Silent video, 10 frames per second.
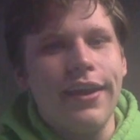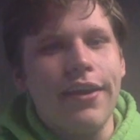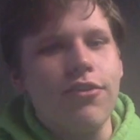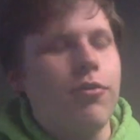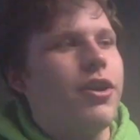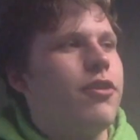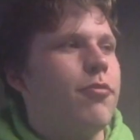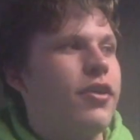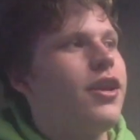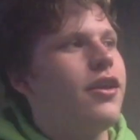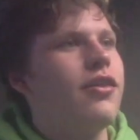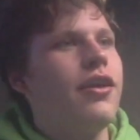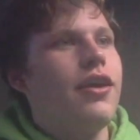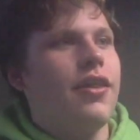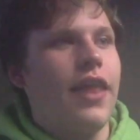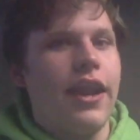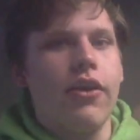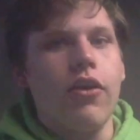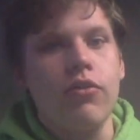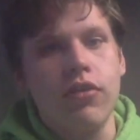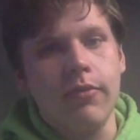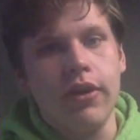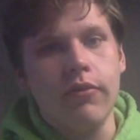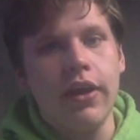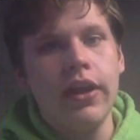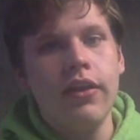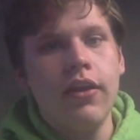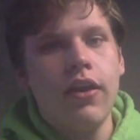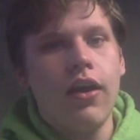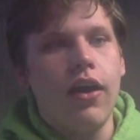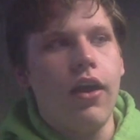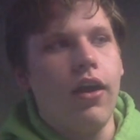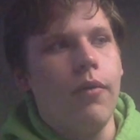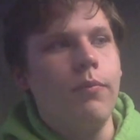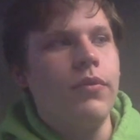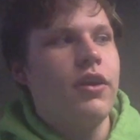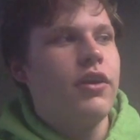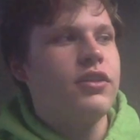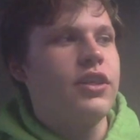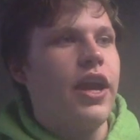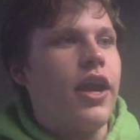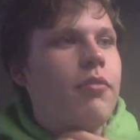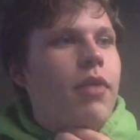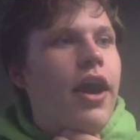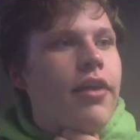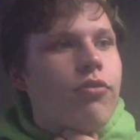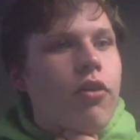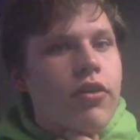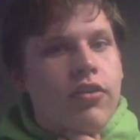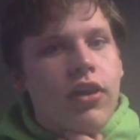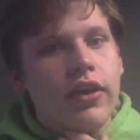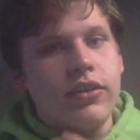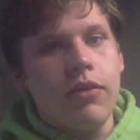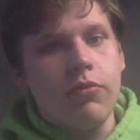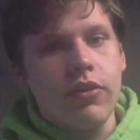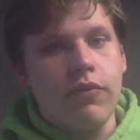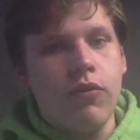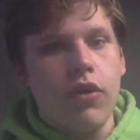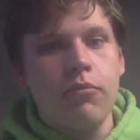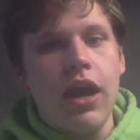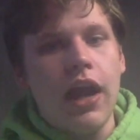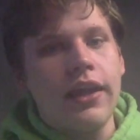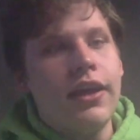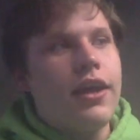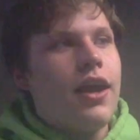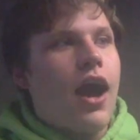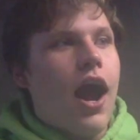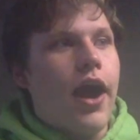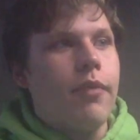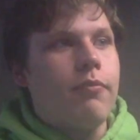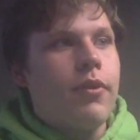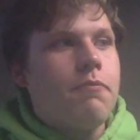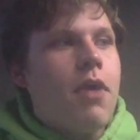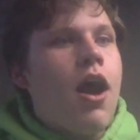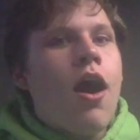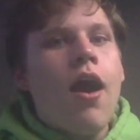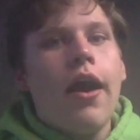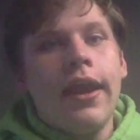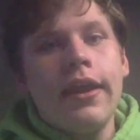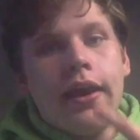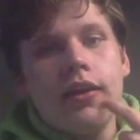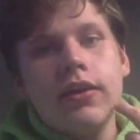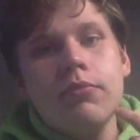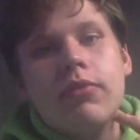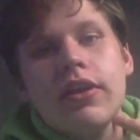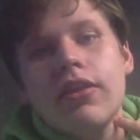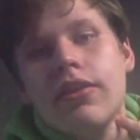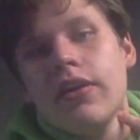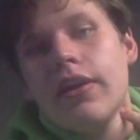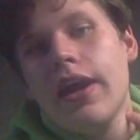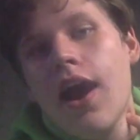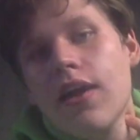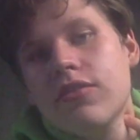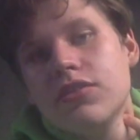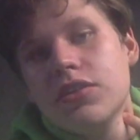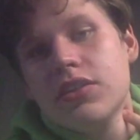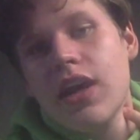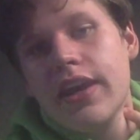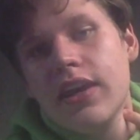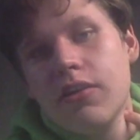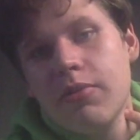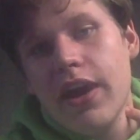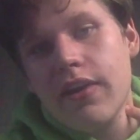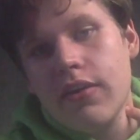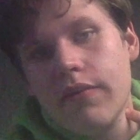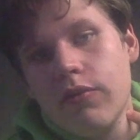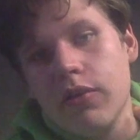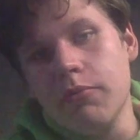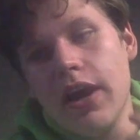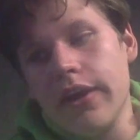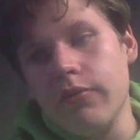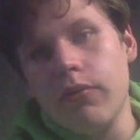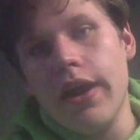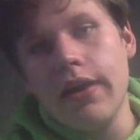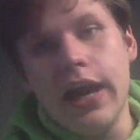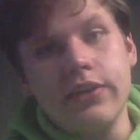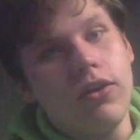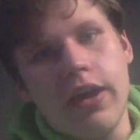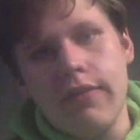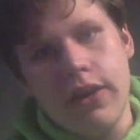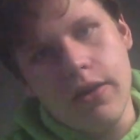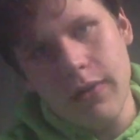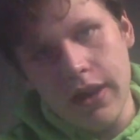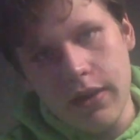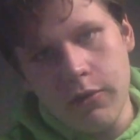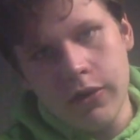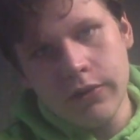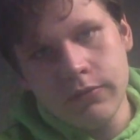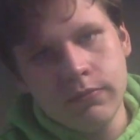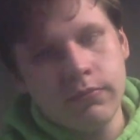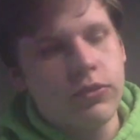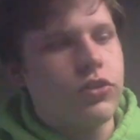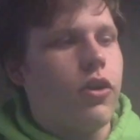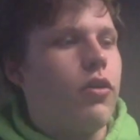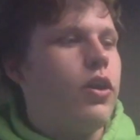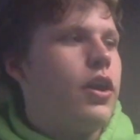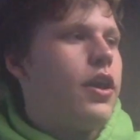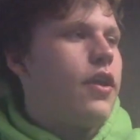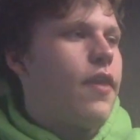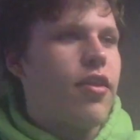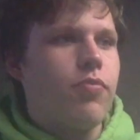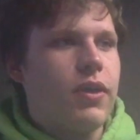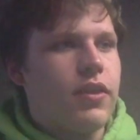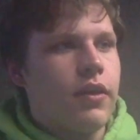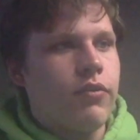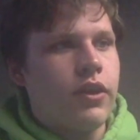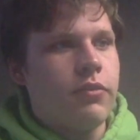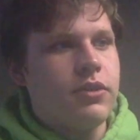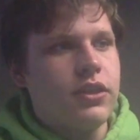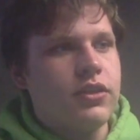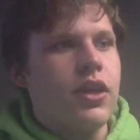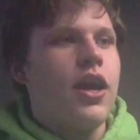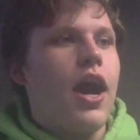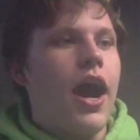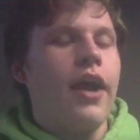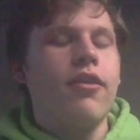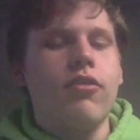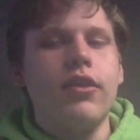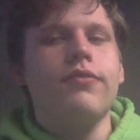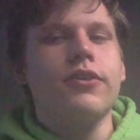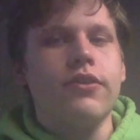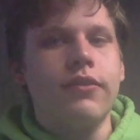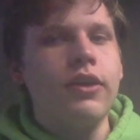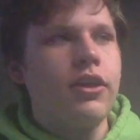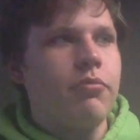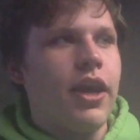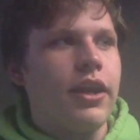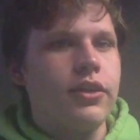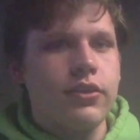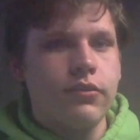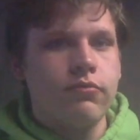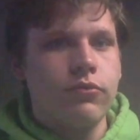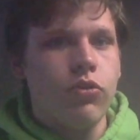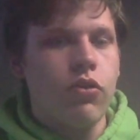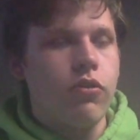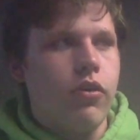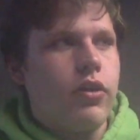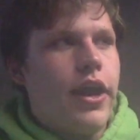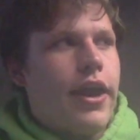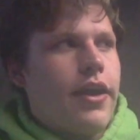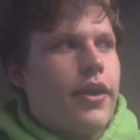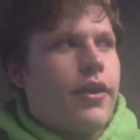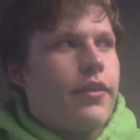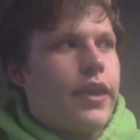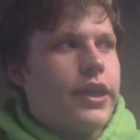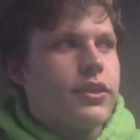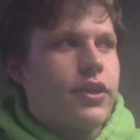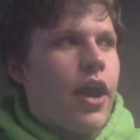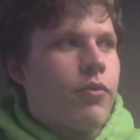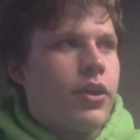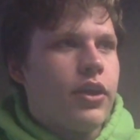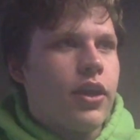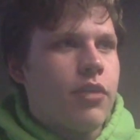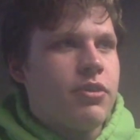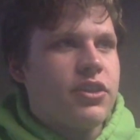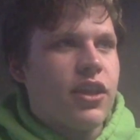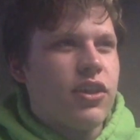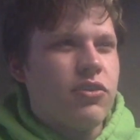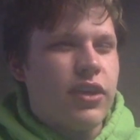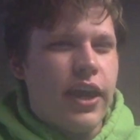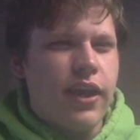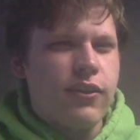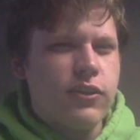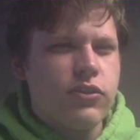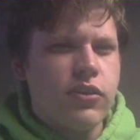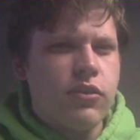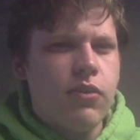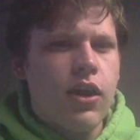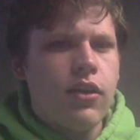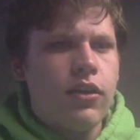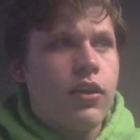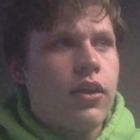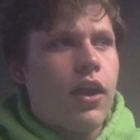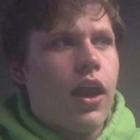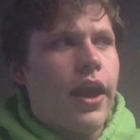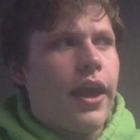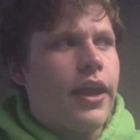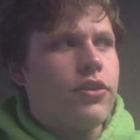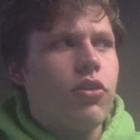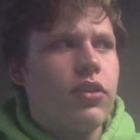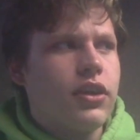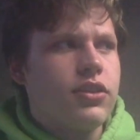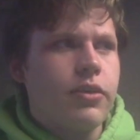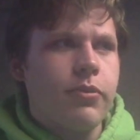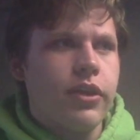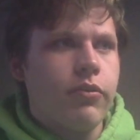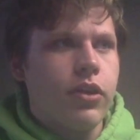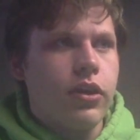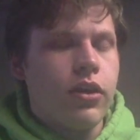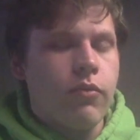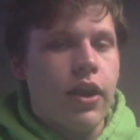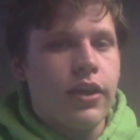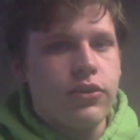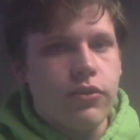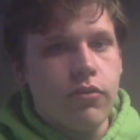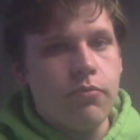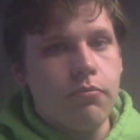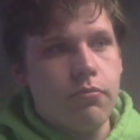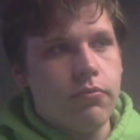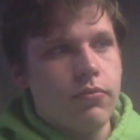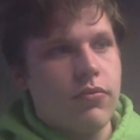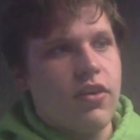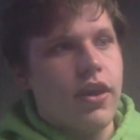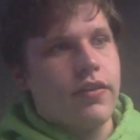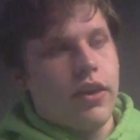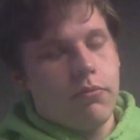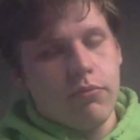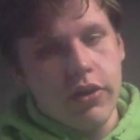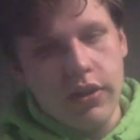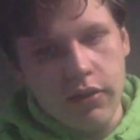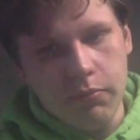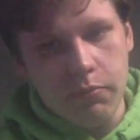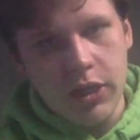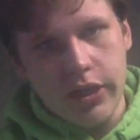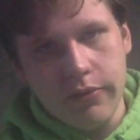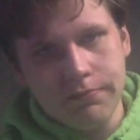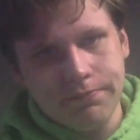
Yeah. So when you breathe, that air goes somewhere, right? Say my throat is clogged up with a foreign body. I'm inhaling, but the oxygen is not getting past that foreign body, right? I don't have an airway anymore. So that's a big thing for EMTs. Honestly, for civilian medics, quote, quote, that's not really going to be something you can handle extremely well, and I don't think it's something you really run into. Second thing, breathing, B.